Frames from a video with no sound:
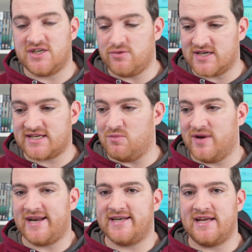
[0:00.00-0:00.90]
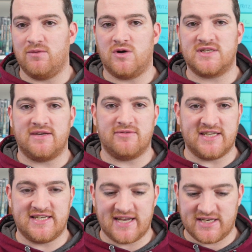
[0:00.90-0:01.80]
And you ask him when that day was, and it was a
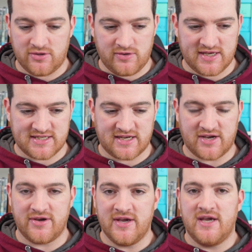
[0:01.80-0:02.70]
day 2 years ago